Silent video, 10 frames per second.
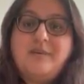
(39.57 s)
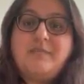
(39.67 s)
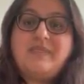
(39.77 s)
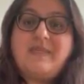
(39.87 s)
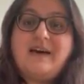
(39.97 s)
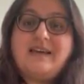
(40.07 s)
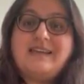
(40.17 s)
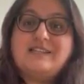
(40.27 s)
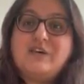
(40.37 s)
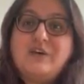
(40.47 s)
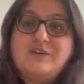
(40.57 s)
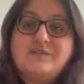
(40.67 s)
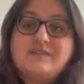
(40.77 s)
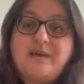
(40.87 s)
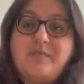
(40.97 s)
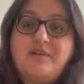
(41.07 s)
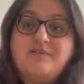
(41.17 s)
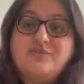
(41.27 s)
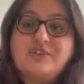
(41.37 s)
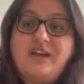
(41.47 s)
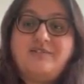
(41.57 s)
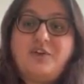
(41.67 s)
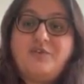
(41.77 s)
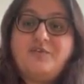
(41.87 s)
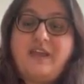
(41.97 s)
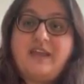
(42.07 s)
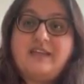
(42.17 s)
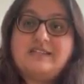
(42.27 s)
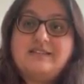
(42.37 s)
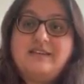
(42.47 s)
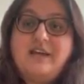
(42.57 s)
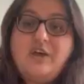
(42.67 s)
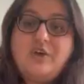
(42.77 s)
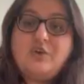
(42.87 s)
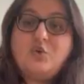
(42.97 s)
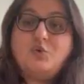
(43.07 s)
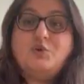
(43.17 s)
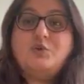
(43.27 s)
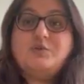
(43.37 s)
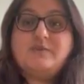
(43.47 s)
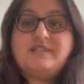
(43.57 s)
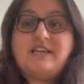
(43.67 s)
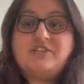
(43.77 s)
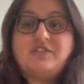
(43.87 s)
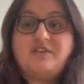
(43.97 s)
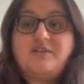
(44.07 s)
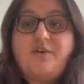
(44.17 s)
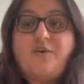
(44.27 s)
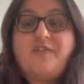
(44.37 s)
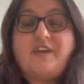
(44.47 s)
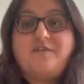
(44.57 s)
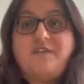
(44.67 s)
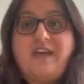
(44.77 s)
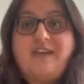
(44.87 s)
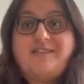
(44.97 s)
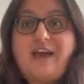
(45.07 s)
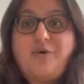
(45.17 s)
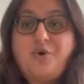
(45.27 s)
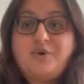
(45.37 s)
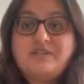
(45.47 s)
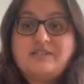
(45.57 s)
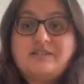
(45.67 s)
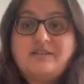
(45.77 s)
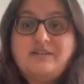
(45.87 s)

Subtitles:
But thy eternal summer shall not fade, nor lose possession of that fair thou owest.